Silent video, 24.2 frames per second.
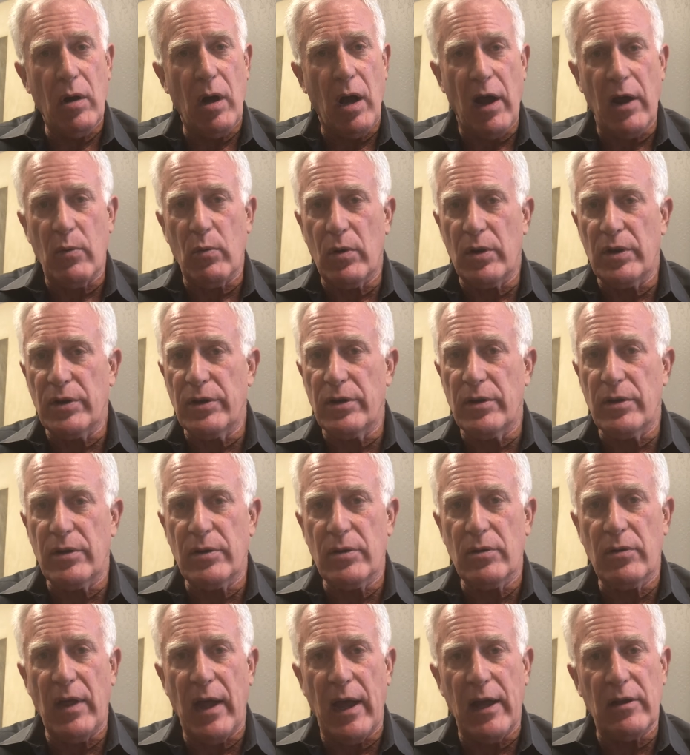I wouldn't
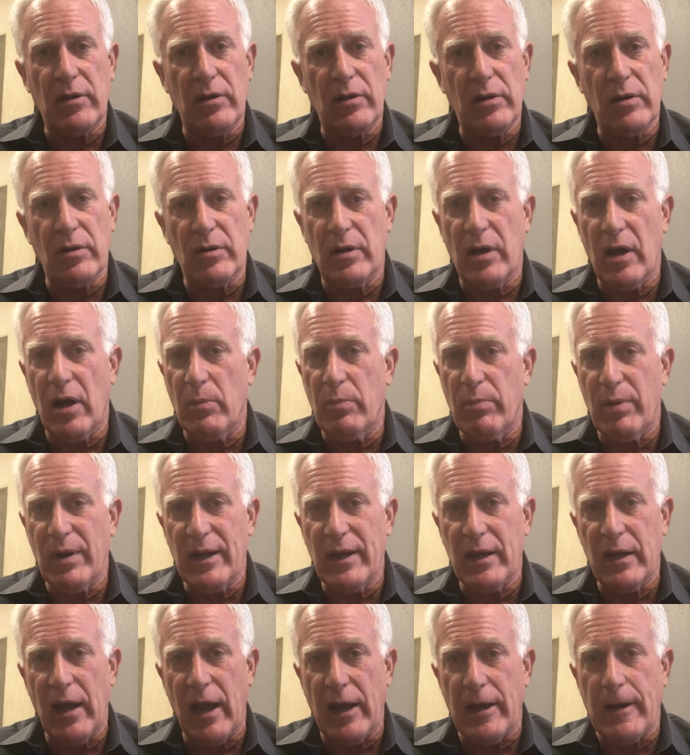do that. Look how
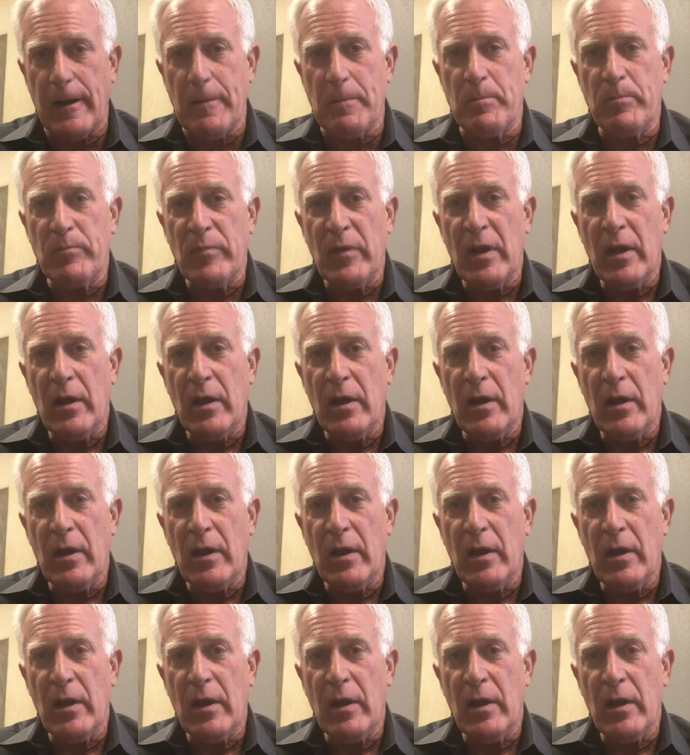big I am.